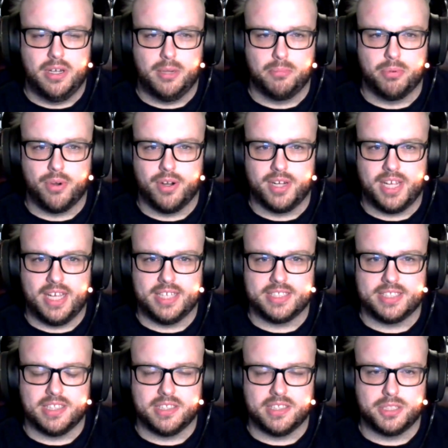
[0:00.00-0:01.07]

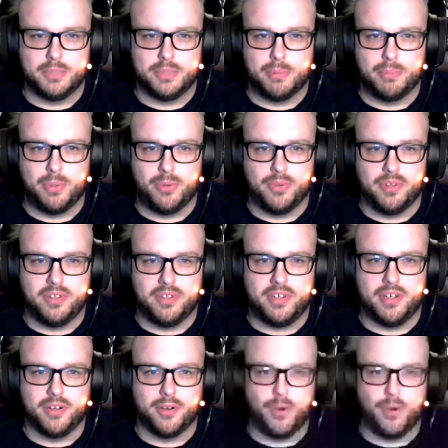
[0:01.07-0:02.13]
broadcasting the Super Bowl this
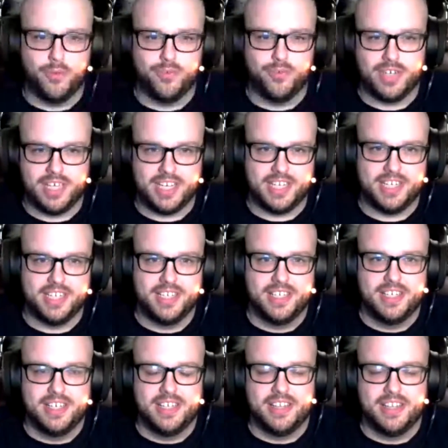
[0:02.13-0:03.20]
year. Hopefully
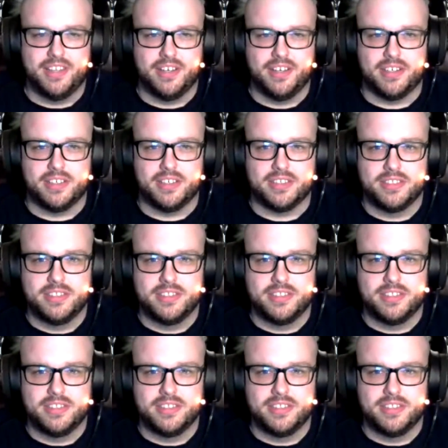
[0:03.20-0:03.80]
there's